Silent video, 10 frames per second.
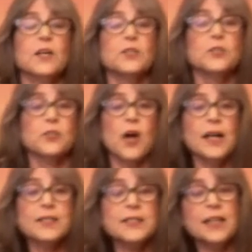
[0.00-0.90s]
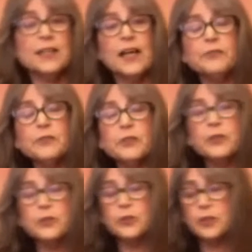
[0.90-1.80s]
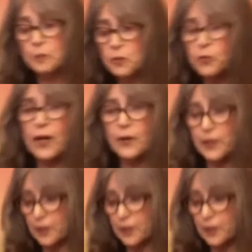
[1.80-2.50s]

So hot sand laughter, you're going to move around it,